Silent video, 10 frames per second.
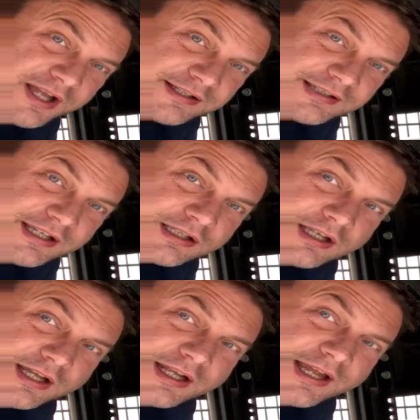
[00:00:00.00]
black tank
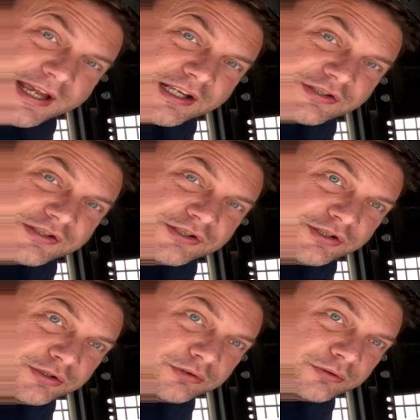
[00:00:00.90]
and it has
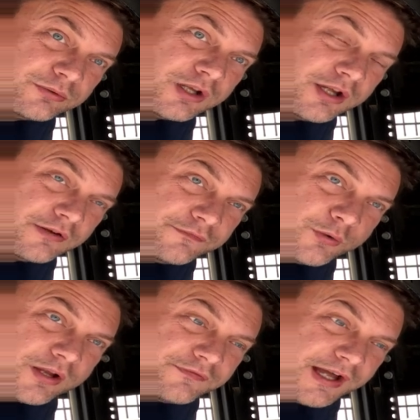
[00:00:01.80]
two
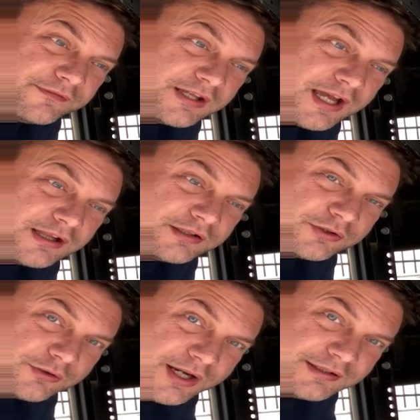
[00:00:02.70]
45 gallon
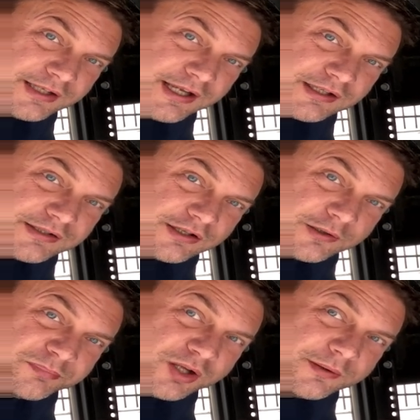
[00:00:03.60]
gray tanks that
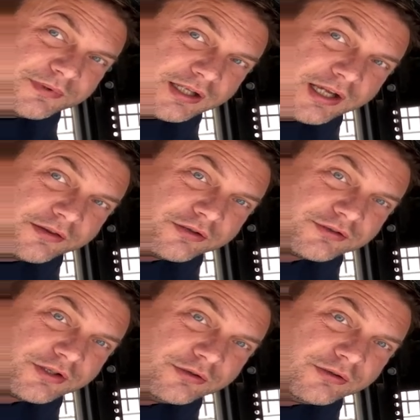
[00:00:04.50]
are plumbed together
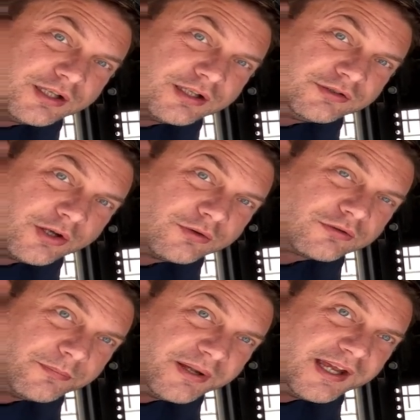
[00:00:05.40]
so you get total
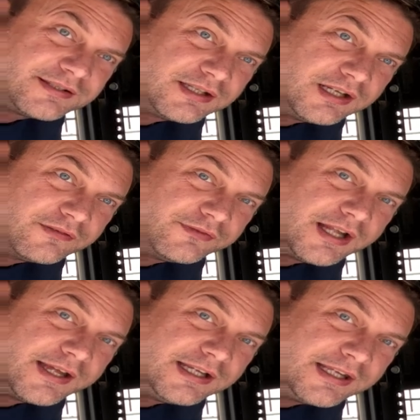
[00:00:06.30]
capacity of
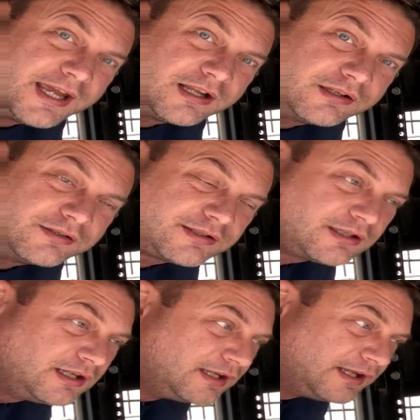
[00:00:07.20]
90 gallons
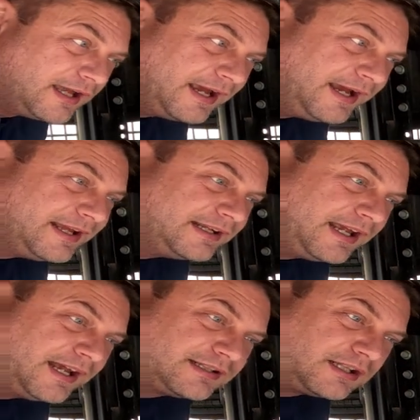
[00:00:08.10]
and it
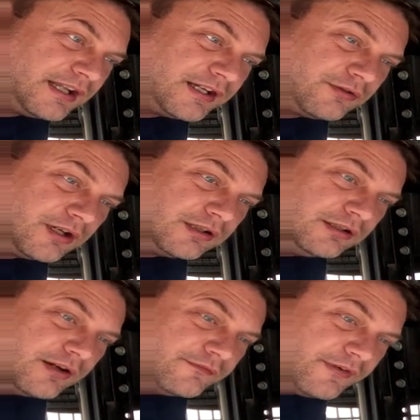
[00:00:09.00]
has electric
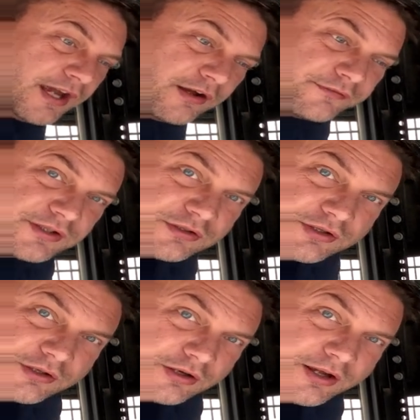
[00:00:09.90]
dump valves
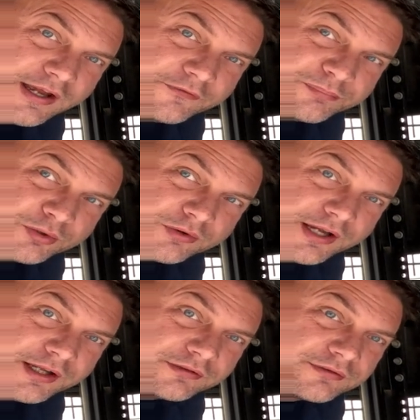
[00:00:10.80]
so you don't have pull
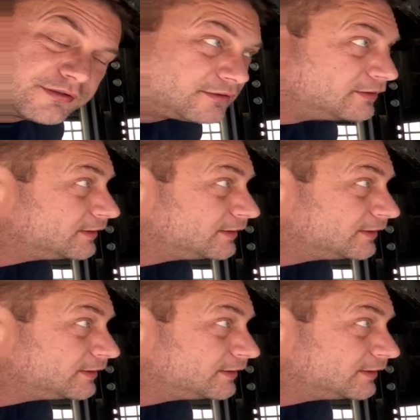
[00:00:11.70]
handles.